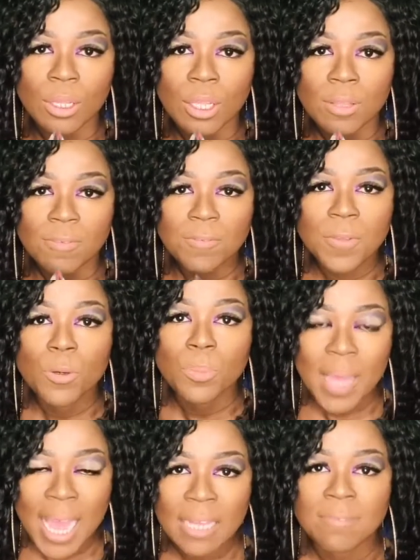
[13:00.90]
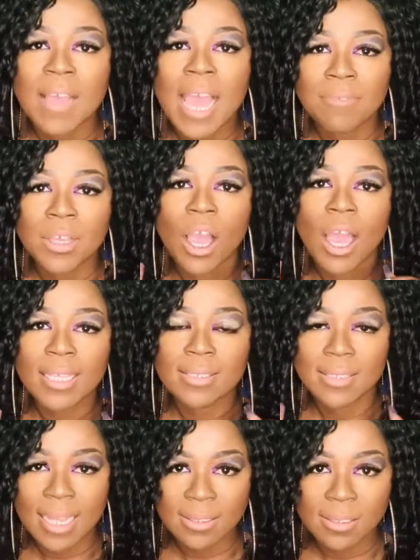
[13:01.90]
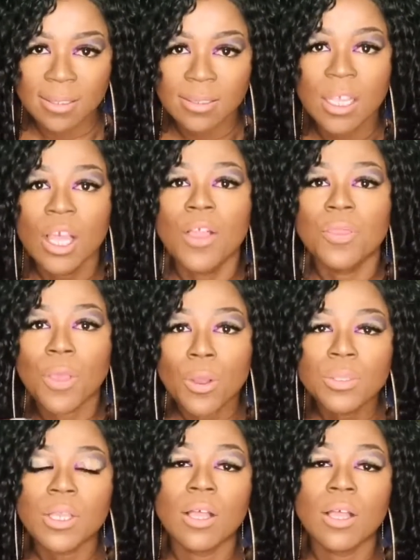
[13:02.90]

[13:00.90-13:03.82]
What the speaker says: feel bad for having high standards. Those are